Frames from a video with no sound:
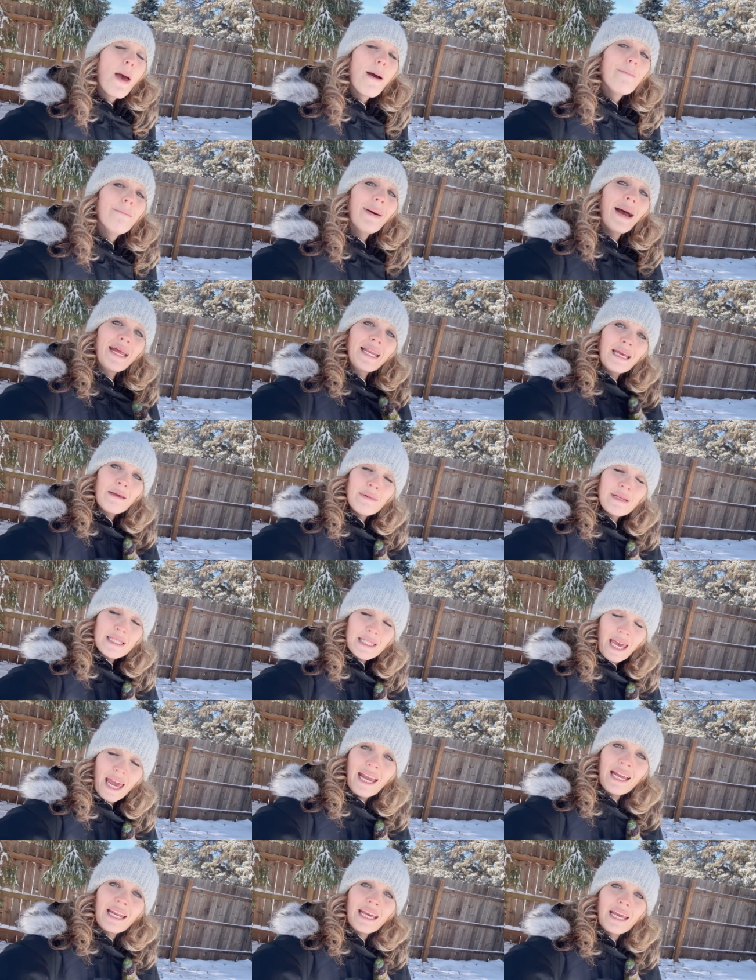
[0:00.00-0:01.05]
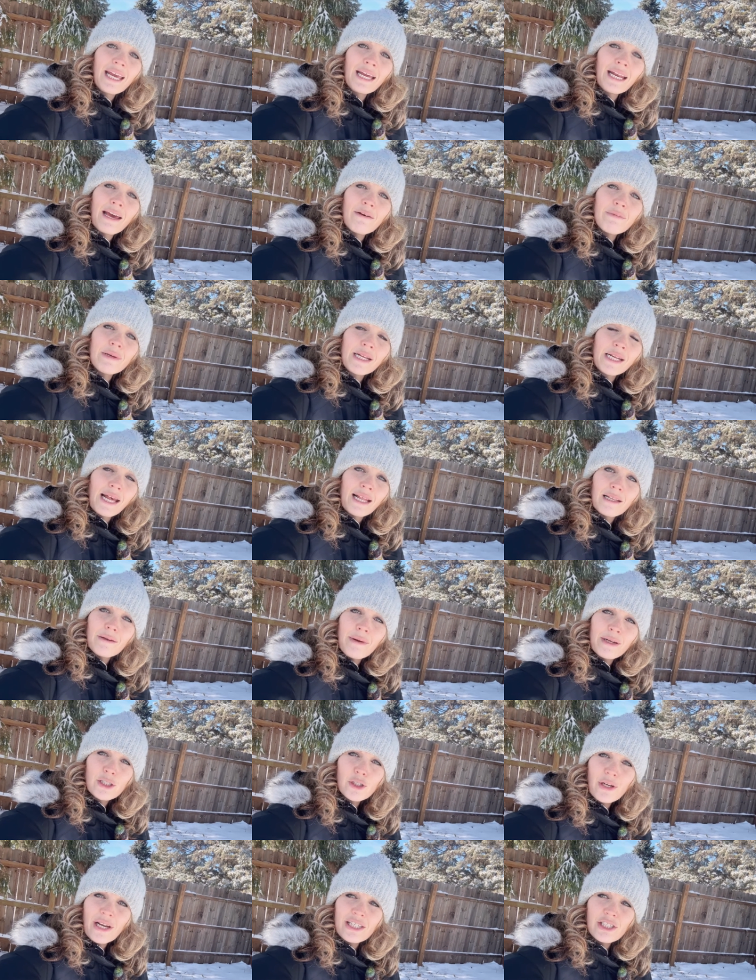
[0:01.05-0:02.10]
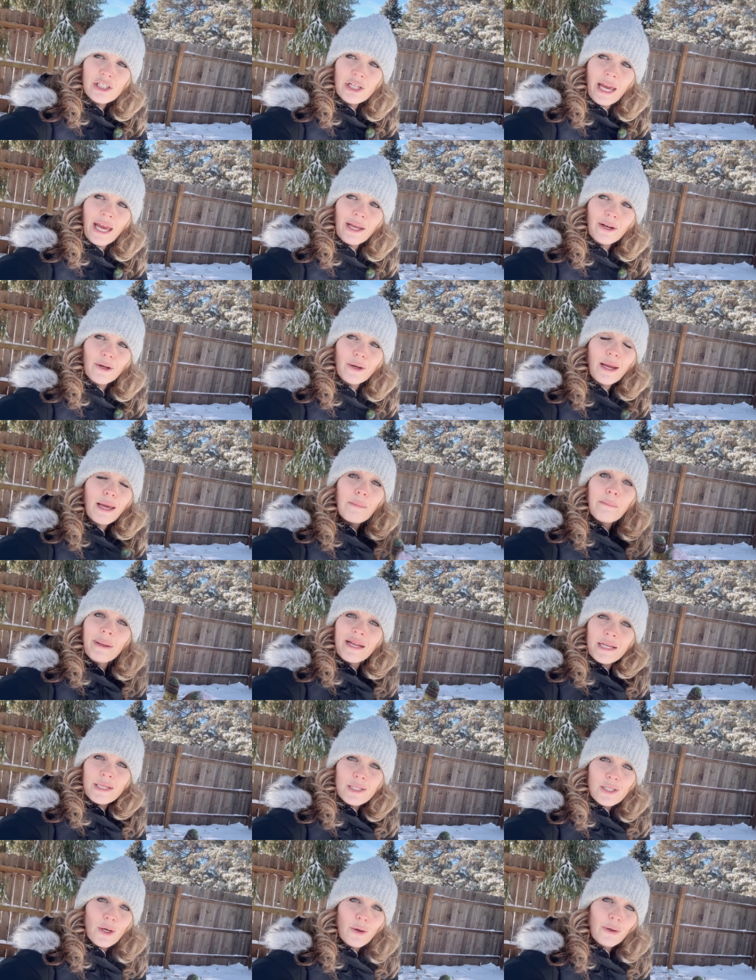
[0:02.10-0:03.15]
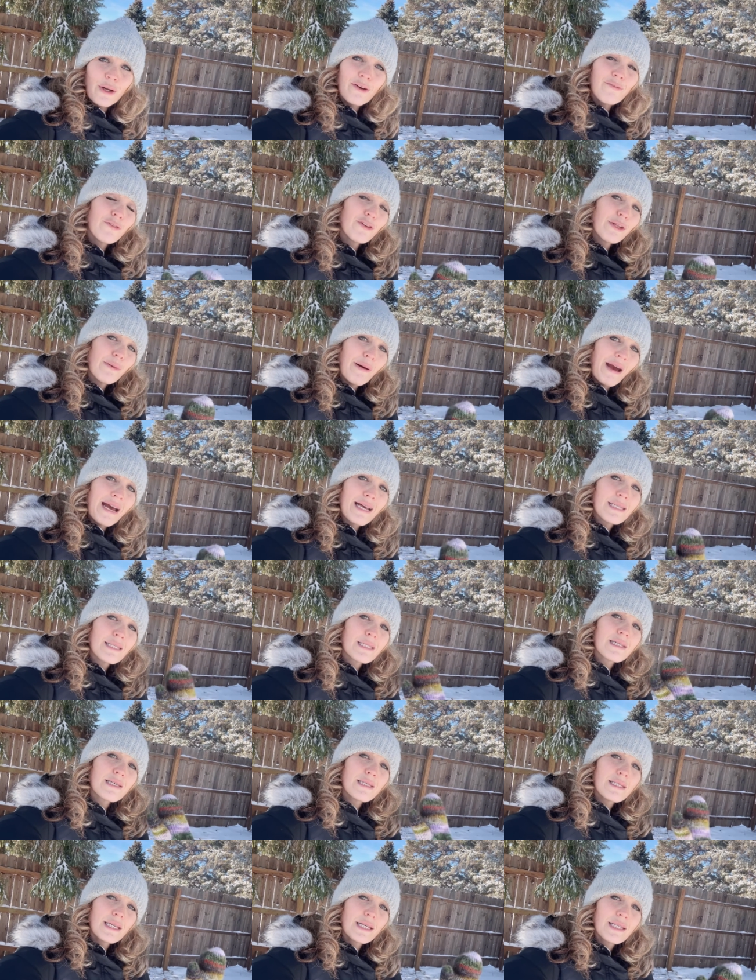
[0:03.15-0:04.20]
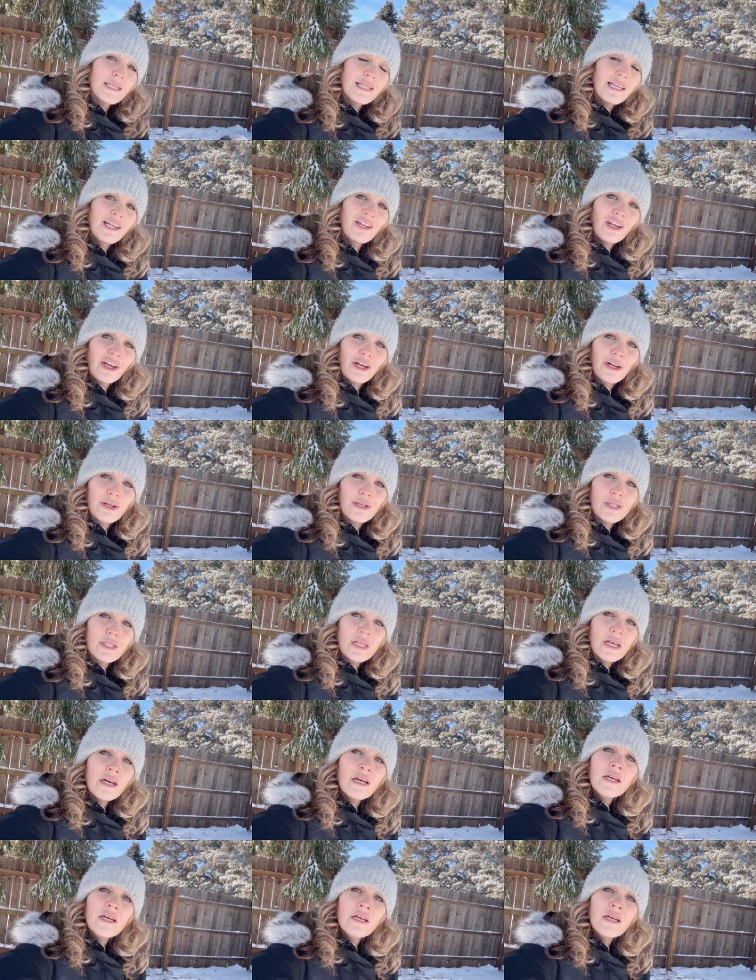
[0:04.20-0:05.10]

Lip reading: My name is Katie, and I've been an elementary educator in Minnesota for the past 16 years.